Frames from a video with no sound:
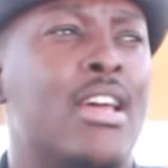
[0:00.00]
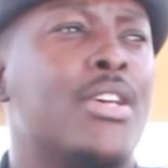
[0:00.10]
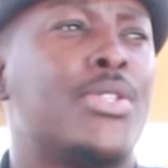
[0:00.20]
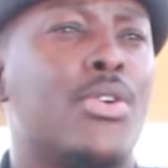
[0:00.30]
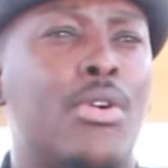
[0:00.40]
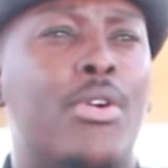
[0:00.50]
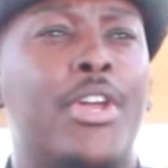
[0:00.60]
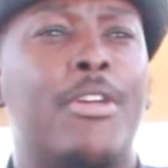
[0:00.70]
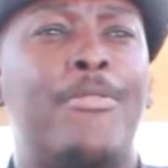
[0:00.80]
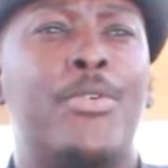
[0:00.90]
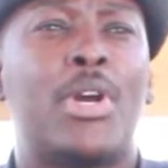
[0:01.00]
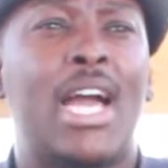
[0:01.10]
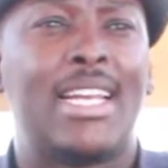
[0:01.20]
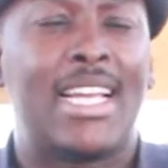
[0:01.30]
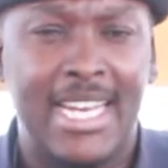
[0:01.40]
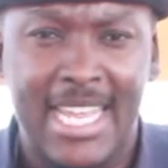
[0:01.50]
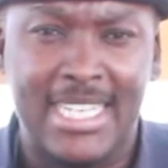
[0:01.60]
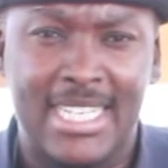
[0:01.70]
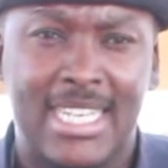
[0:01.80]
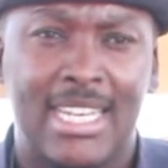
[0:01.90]
So if you
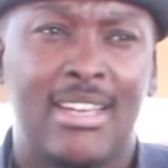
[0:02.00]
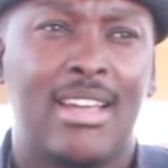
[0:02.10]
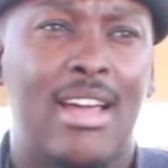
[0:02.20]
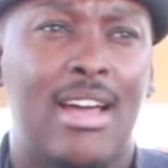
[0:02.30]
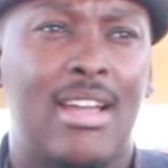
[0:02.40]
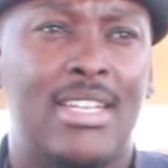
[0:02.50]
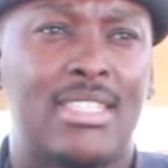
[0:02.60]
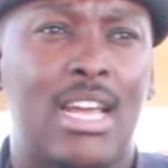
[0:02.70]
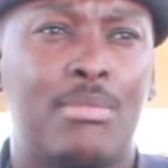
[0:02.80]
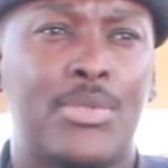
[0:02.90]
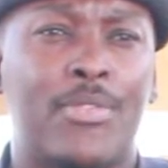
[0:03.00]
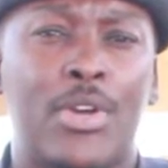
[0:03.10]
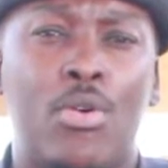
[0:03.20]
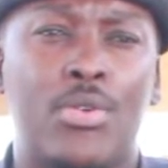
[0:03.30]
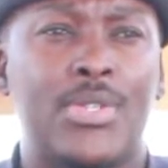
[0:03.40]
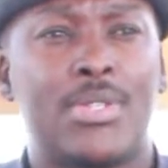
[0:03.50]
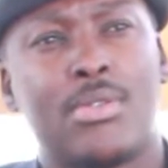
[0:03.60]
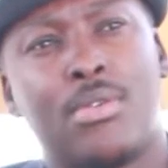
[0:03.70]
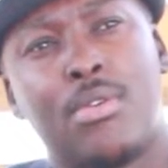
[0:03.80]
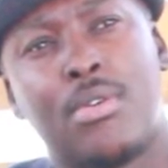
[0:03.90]
calculate in terms of the cost,
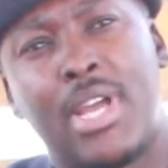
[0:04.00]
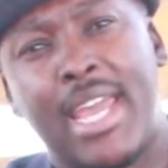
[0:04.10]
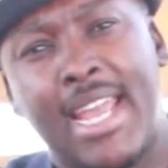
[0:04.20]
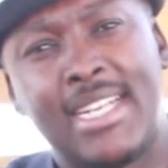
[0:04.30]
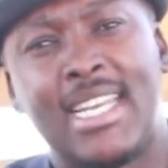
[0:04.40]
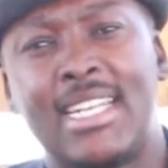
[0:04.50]
so 80